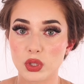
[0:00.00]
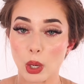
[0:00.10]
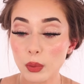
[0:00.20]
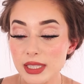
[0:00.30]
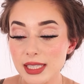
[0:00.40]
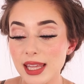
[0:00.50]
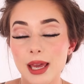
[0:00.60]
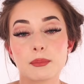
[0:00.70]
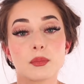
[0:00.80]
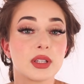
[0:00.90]
So I would say
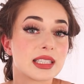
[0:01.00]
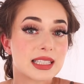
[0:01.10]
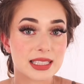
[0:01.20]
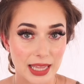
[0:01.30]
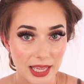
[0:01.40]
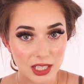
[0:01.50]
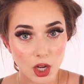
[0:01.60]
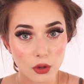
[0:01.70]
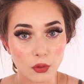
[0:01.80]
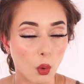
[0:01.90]
that instead of